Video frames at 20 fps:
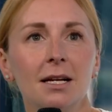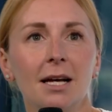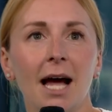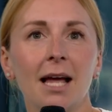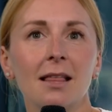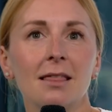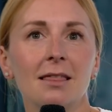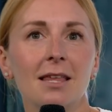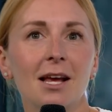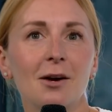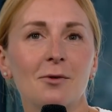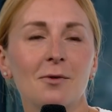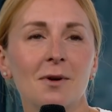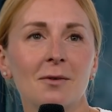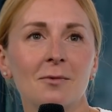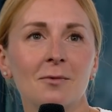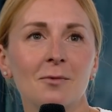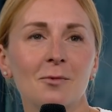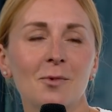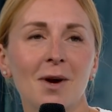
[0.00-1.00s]
I think
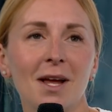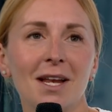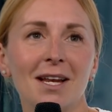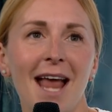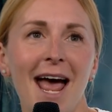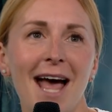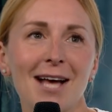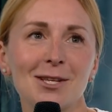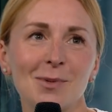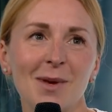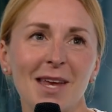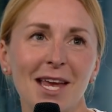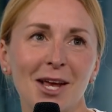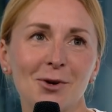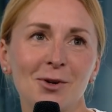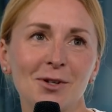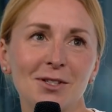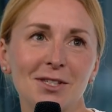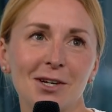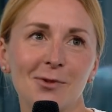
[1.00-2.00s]
when as we get
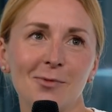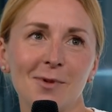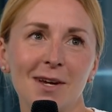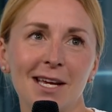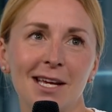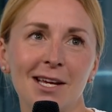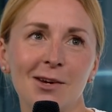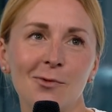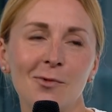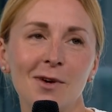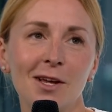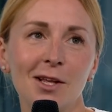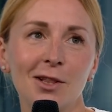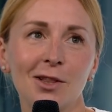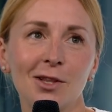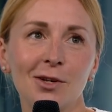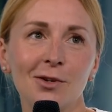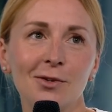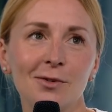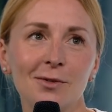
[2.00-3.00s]
older, we
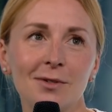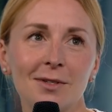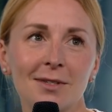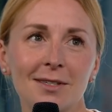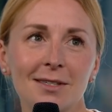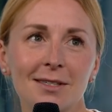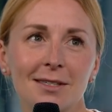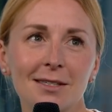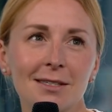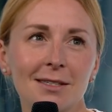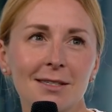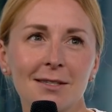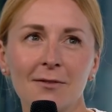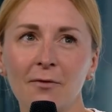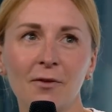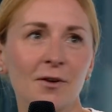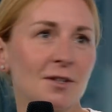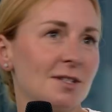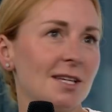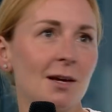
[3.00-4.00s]
lose,
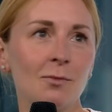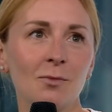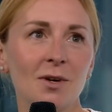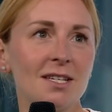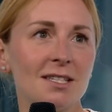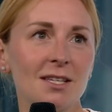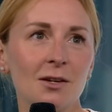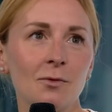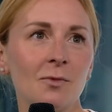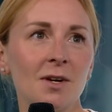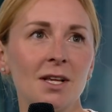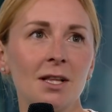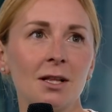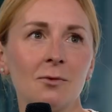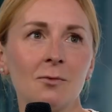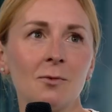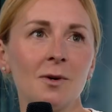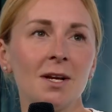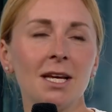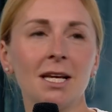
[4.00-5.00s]
for some reason,
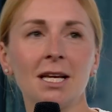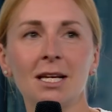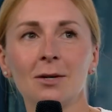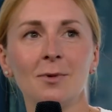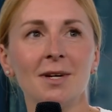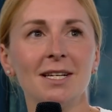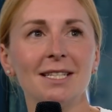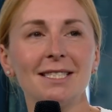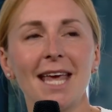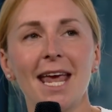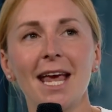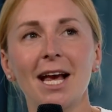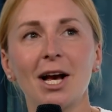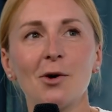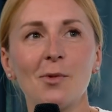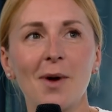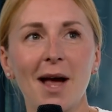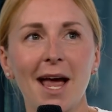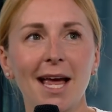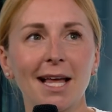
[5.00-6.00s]
we take
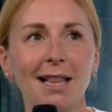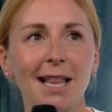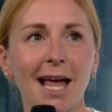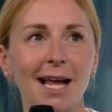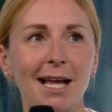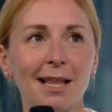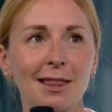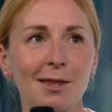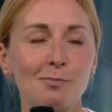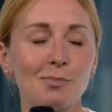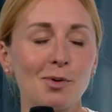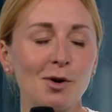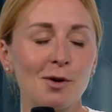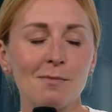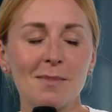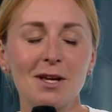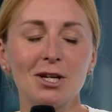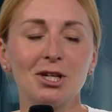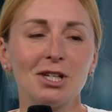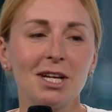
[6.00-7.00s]
away like the
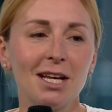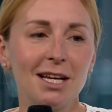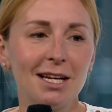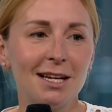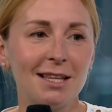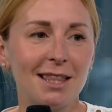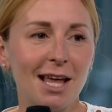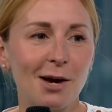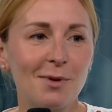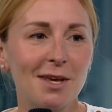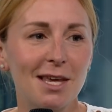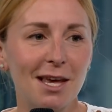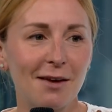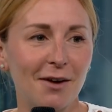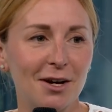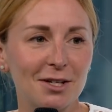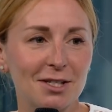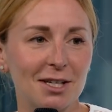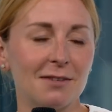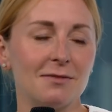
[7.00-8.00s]
permission that we give
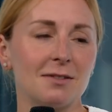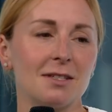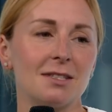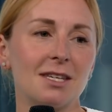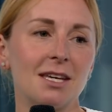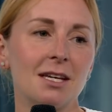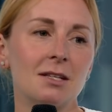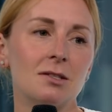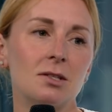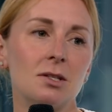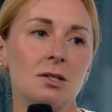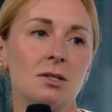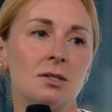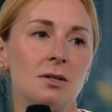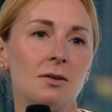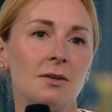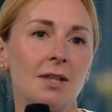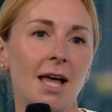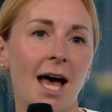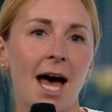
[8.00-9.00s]
ourselves as kids to
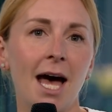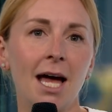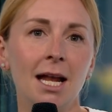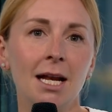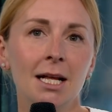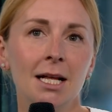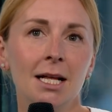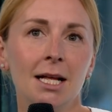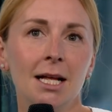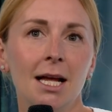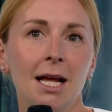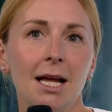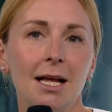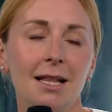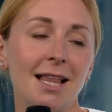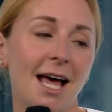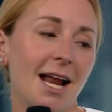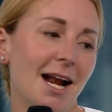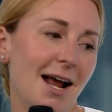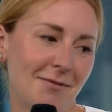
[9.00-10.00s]
do that.
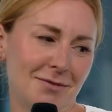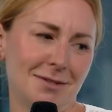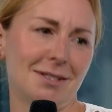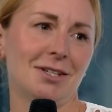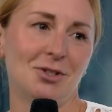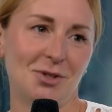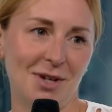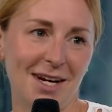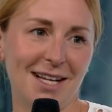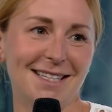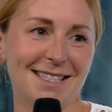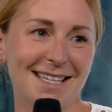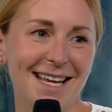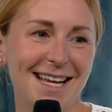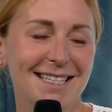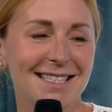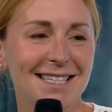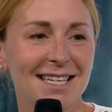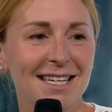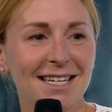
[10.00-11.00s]
That obviously
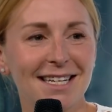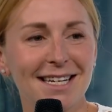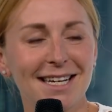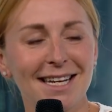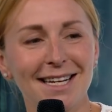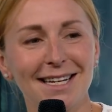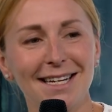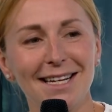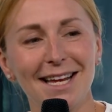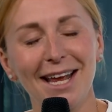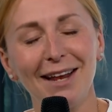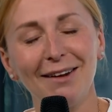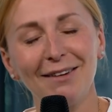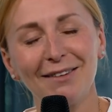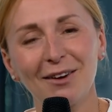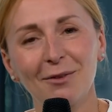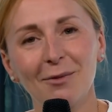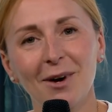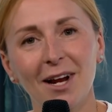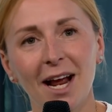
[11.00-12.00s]
translates
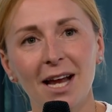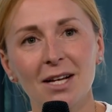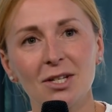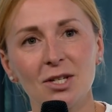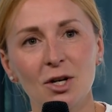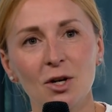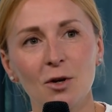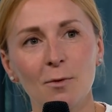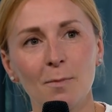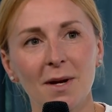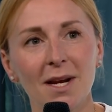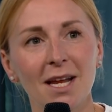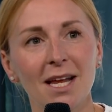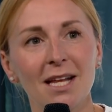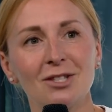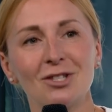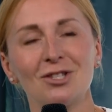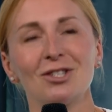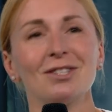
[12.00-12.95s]
into what I do, but it's